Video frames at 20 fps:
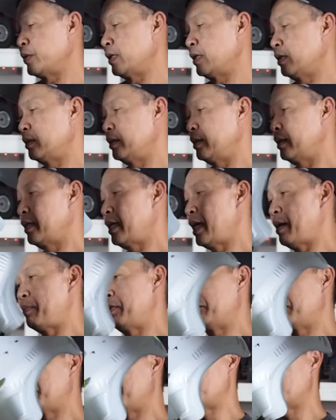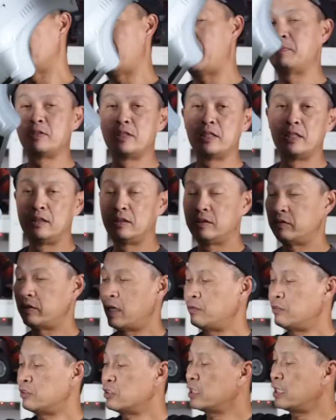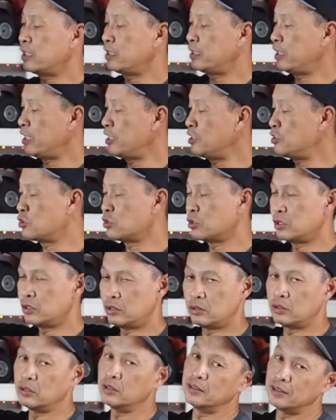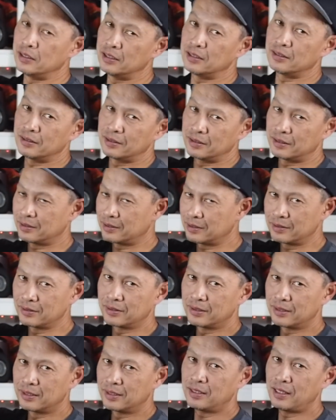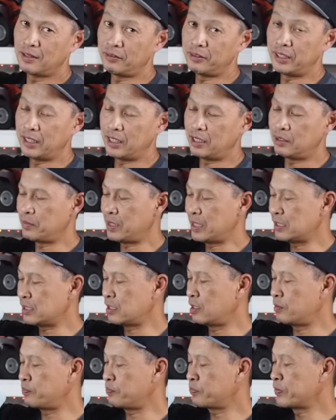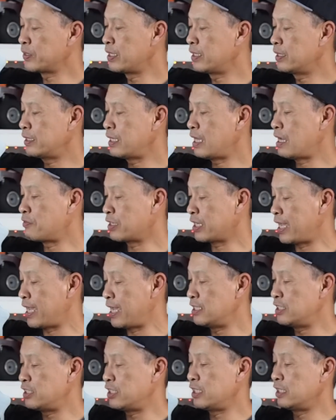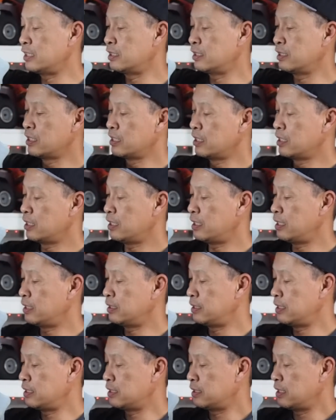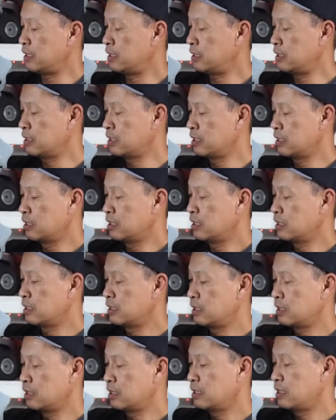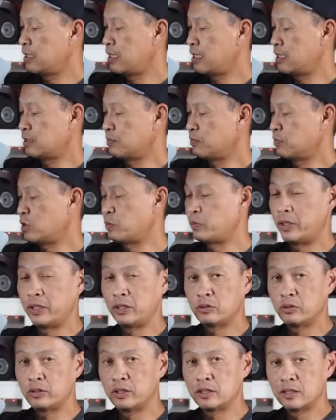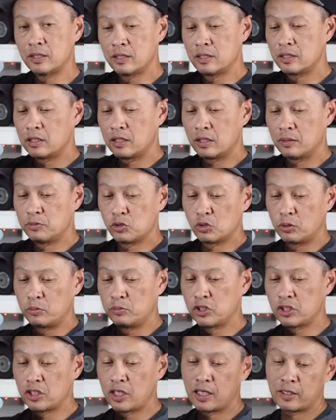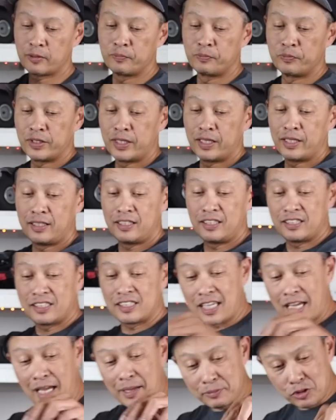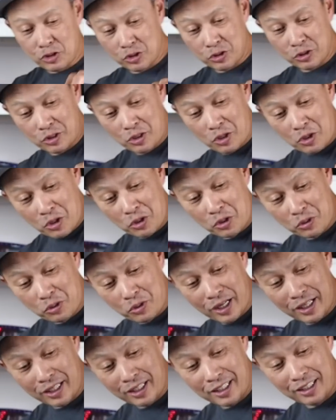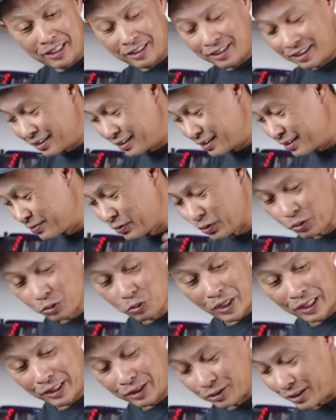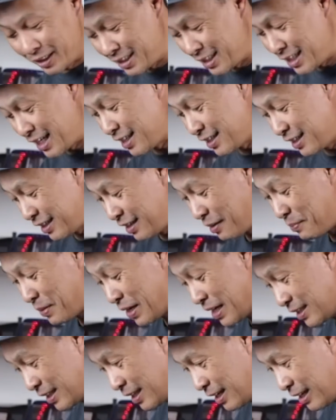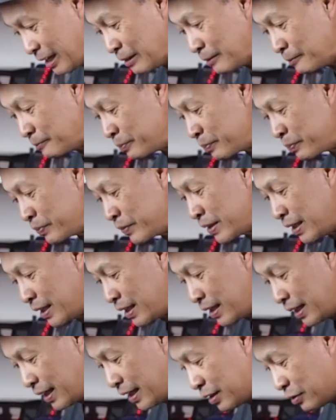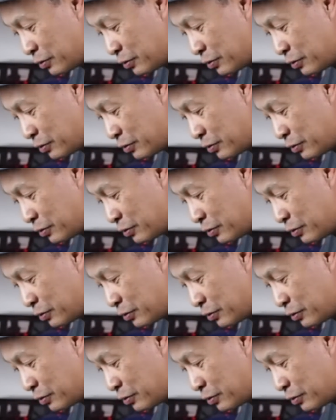the cabin from collapsing your drivers getting injured or just everything getting messed up they have a cage here and this thing has some spring to it absorbs shock and it is captured right here right to the chassis amazing huh and